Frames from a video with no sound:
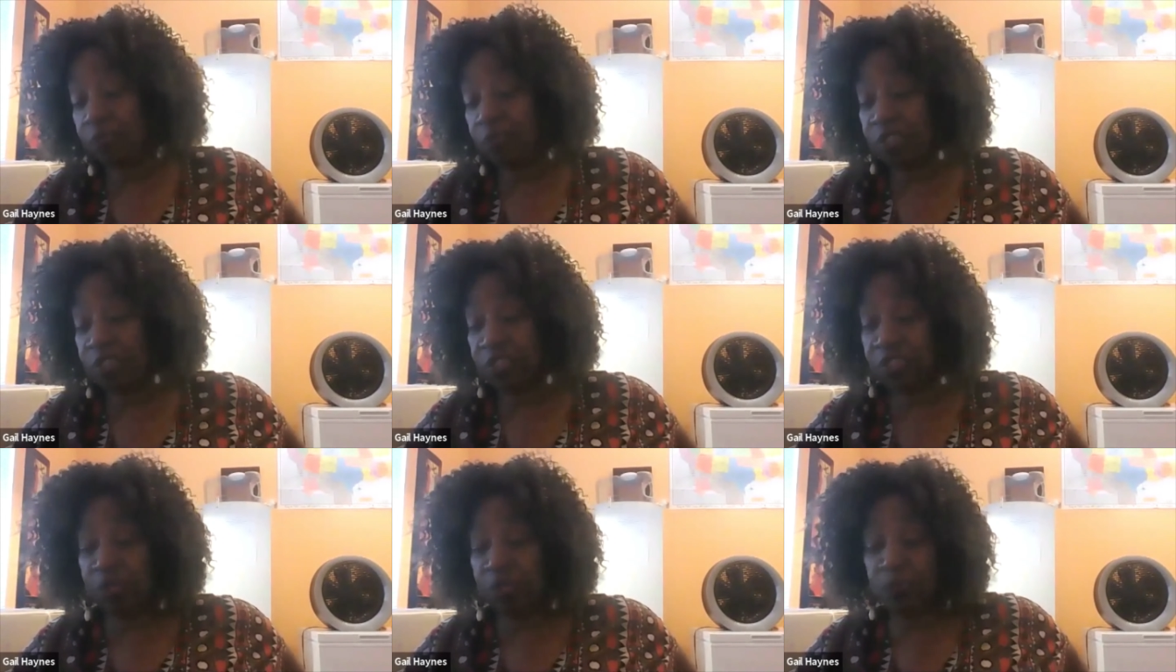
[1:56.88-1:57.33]

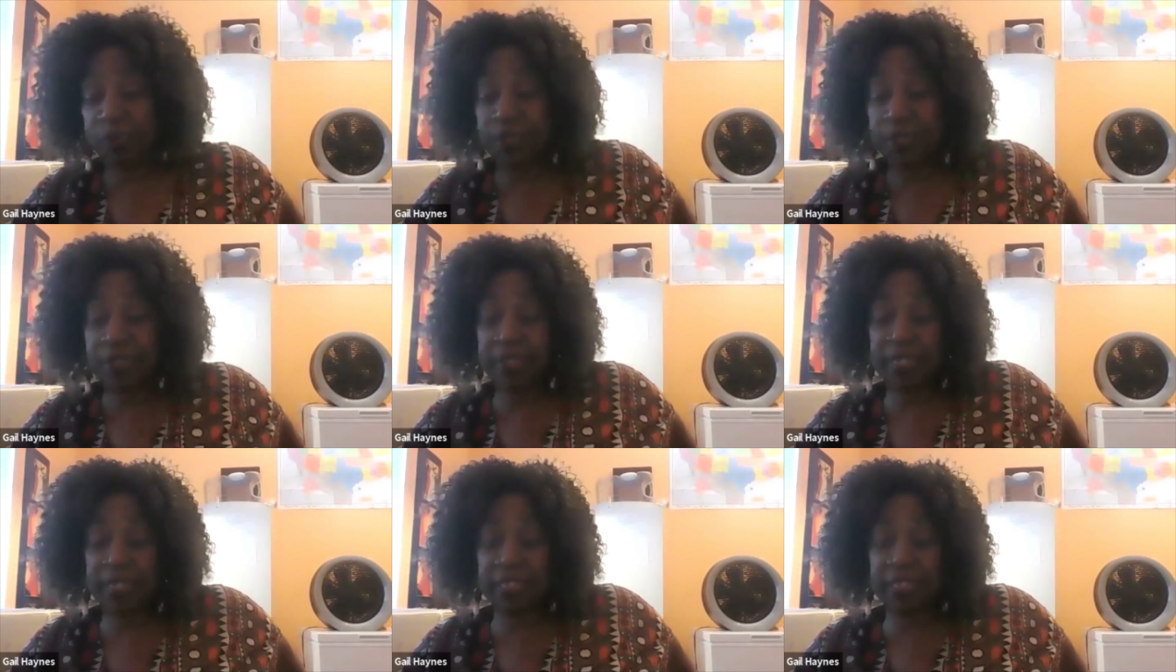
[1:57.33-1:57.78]
when she was
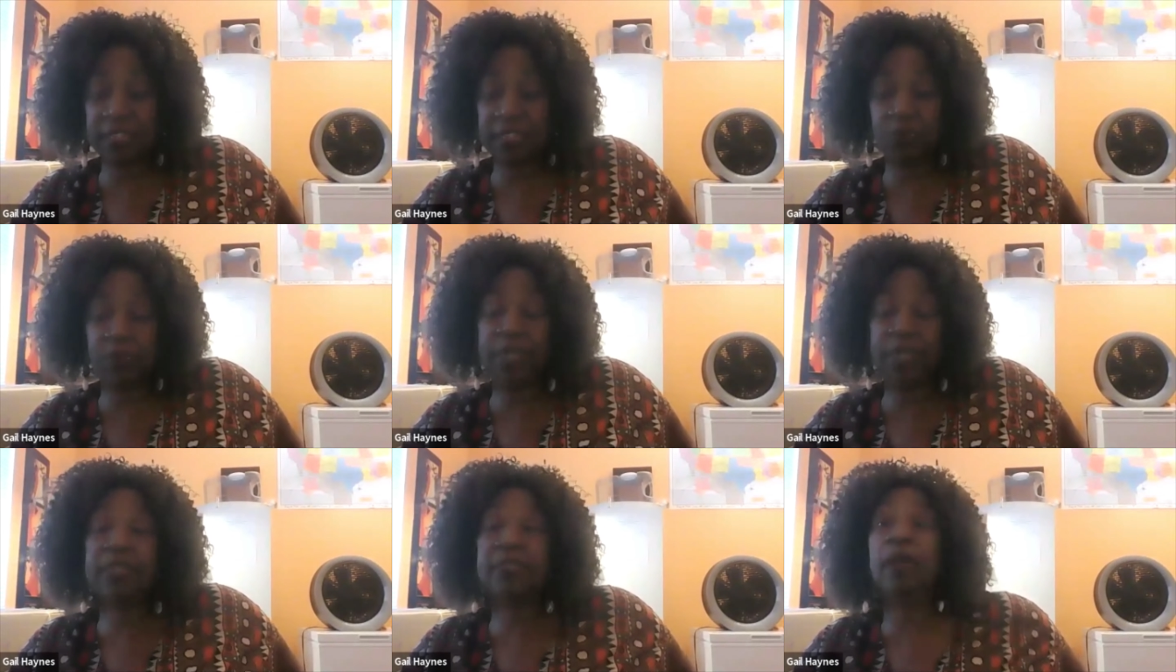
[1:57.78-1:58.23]
six
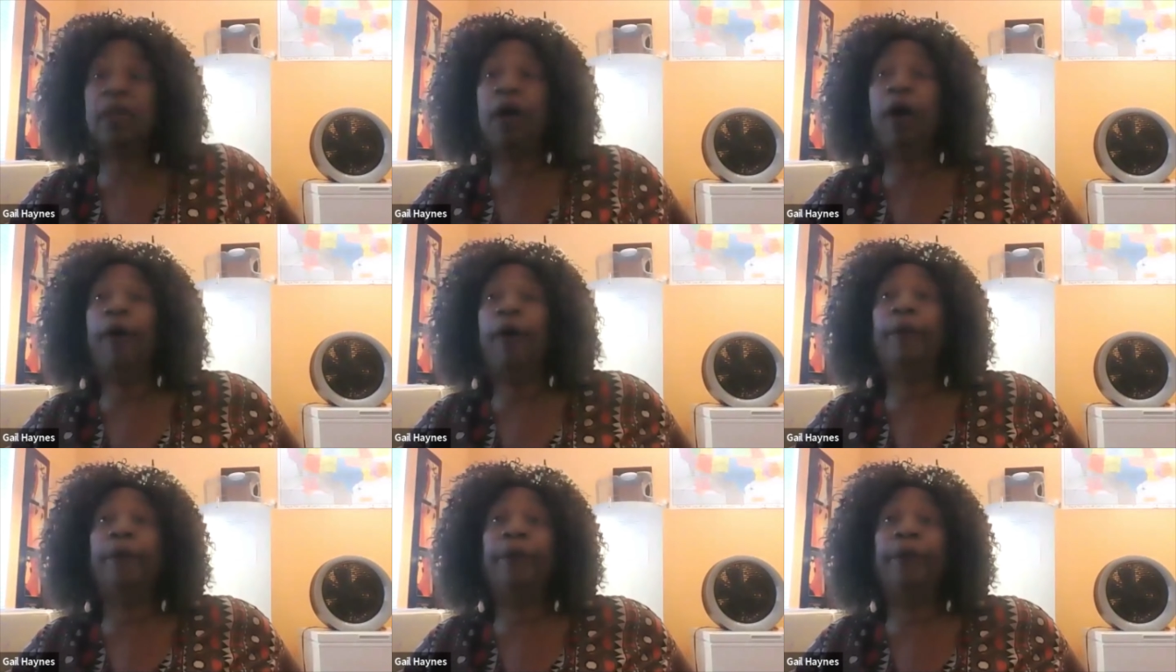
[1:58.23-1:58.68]
weeks
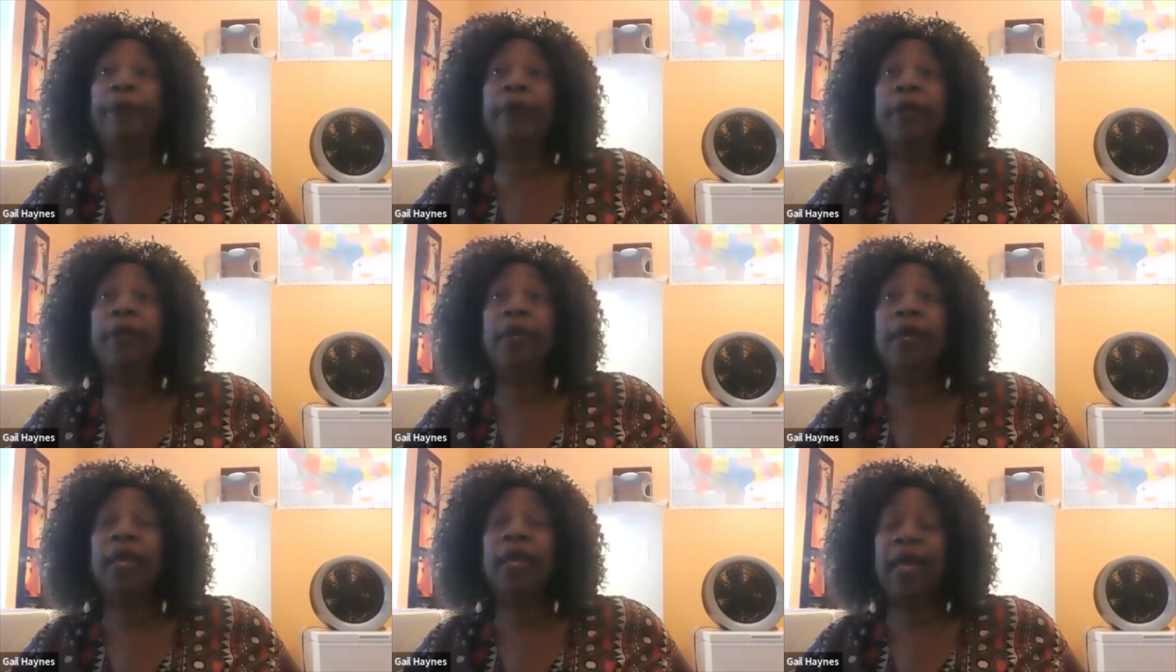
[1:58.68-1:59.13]
old
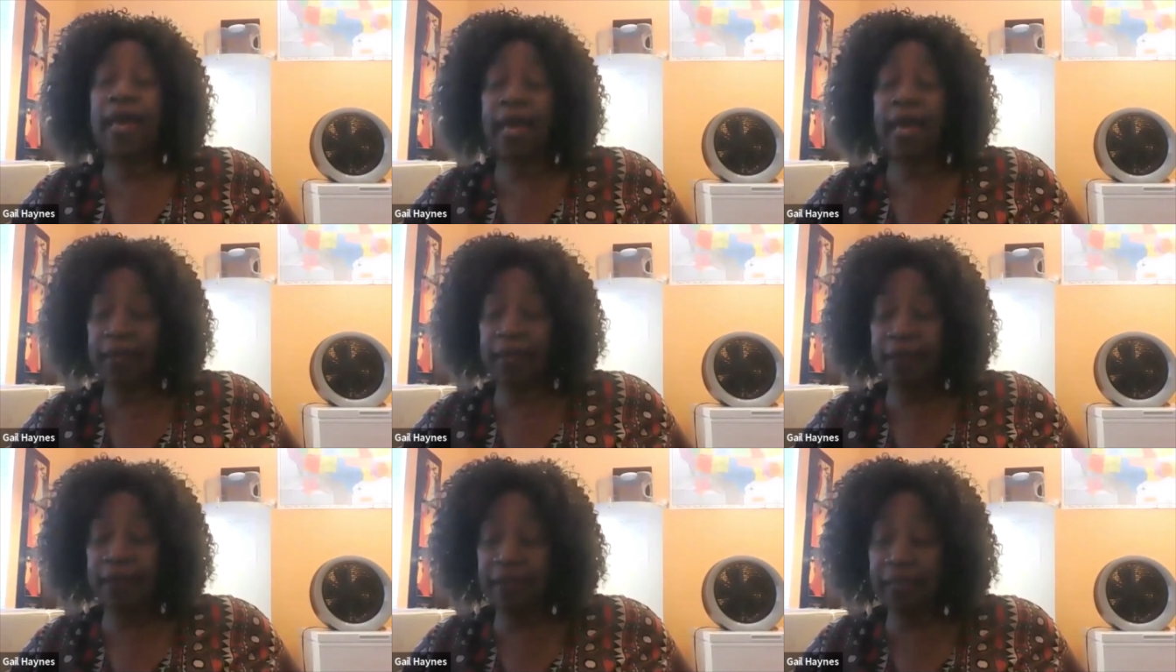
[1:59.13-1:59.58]

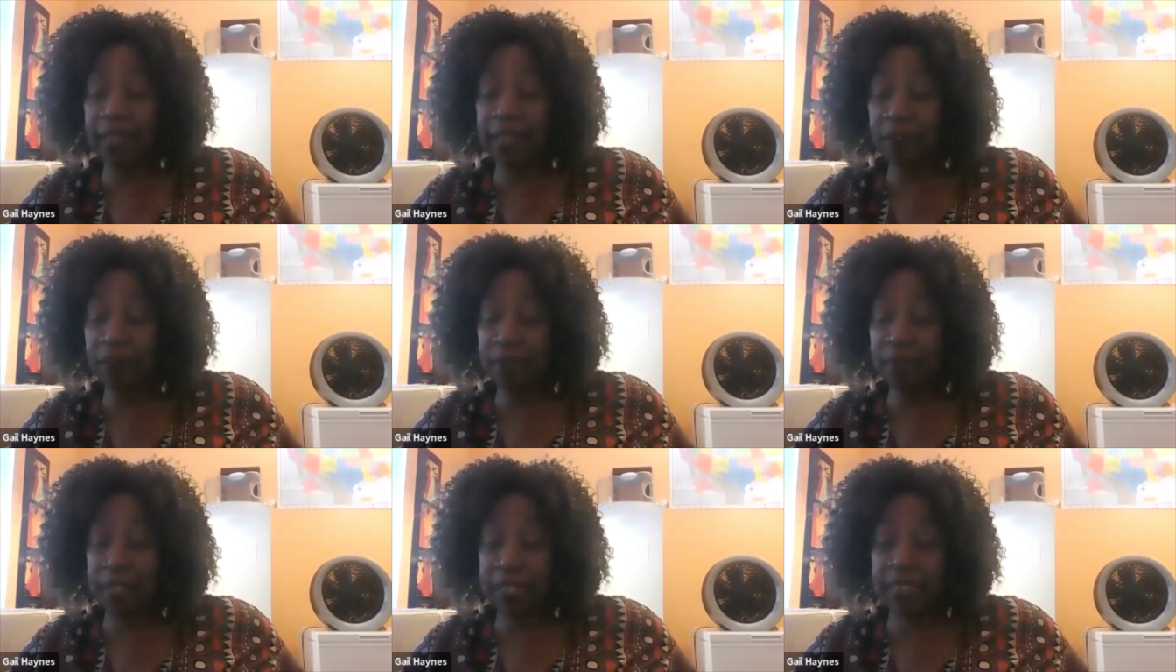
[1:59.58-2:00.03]
and
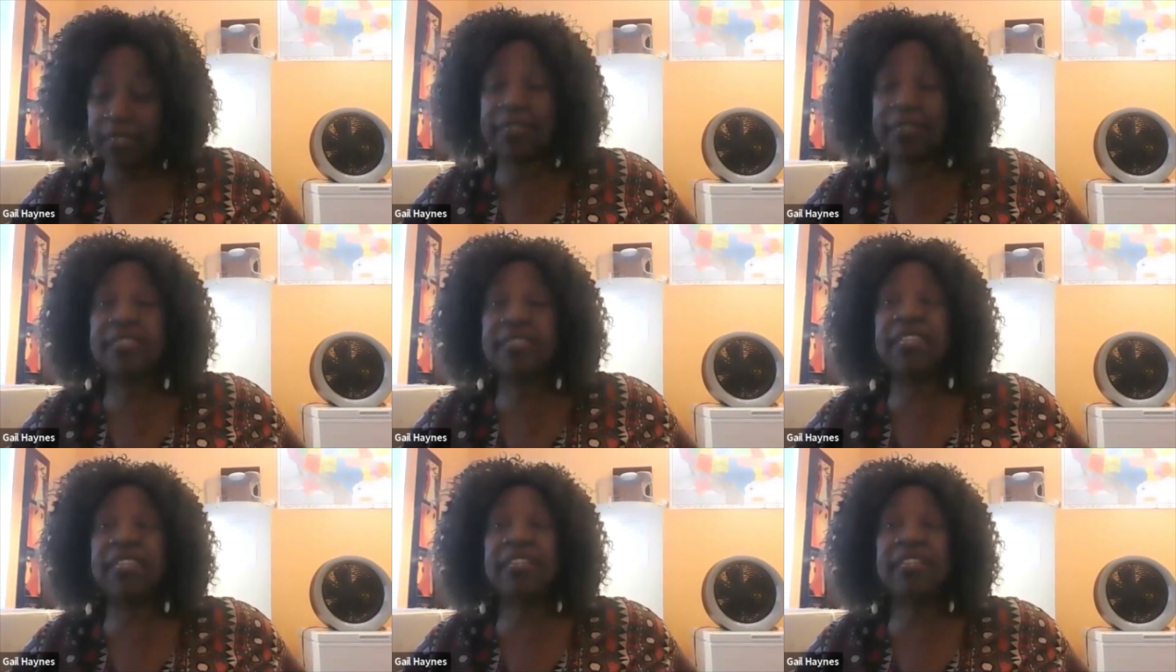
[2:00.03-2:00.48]
literally
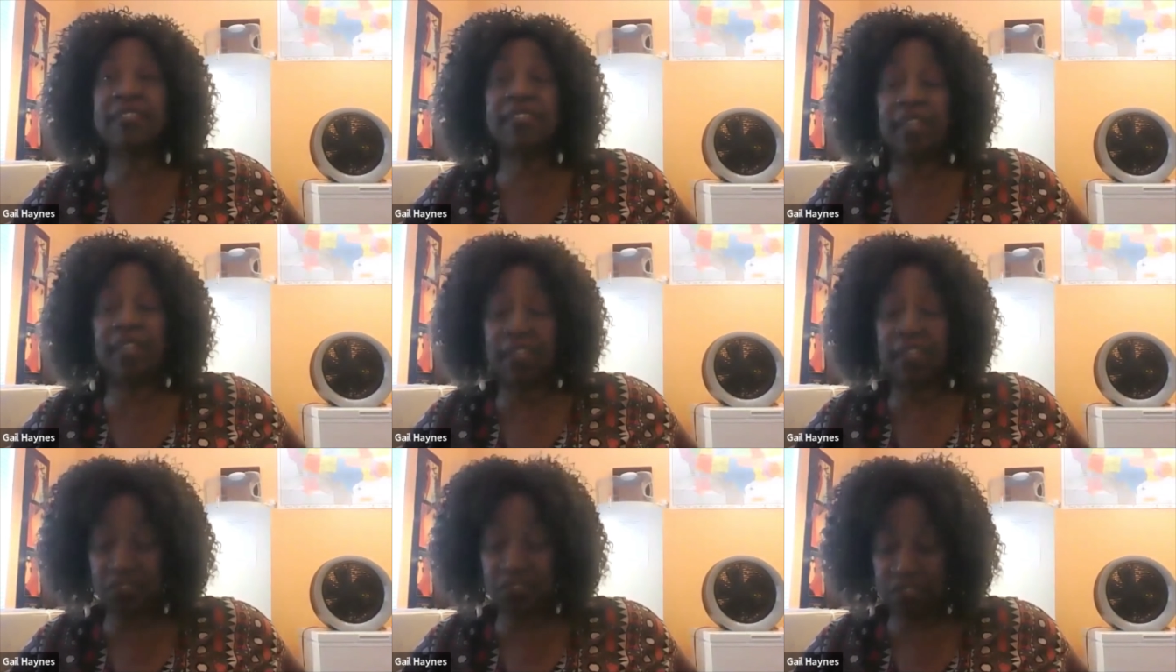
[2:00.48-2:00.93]
six
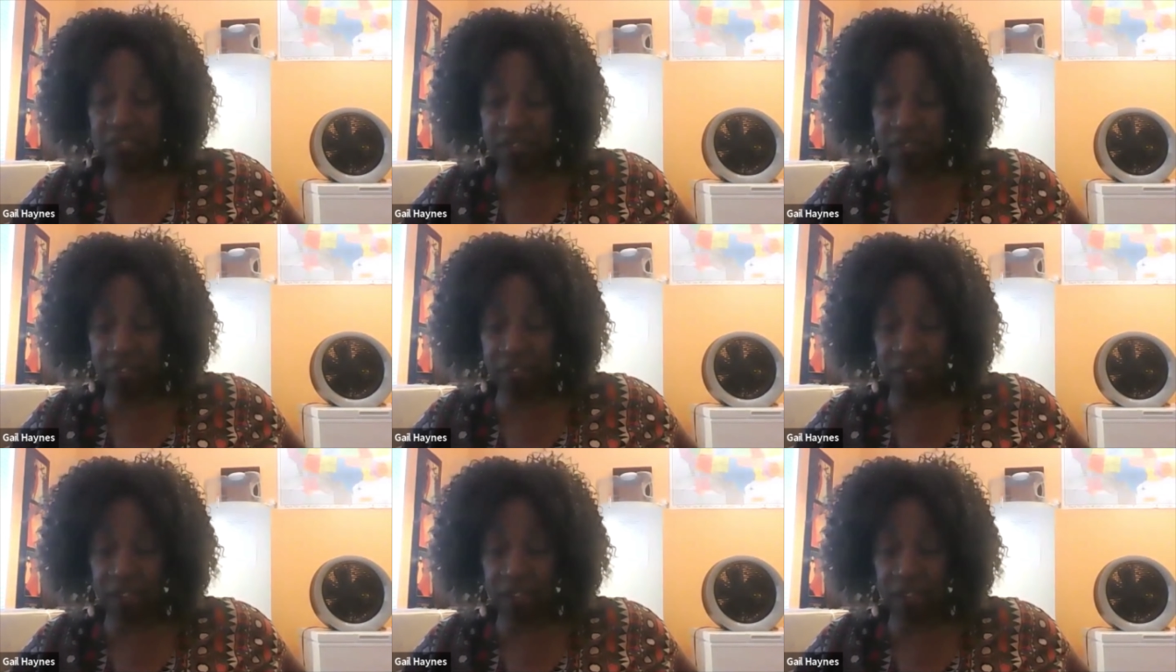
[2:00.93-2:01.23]
inches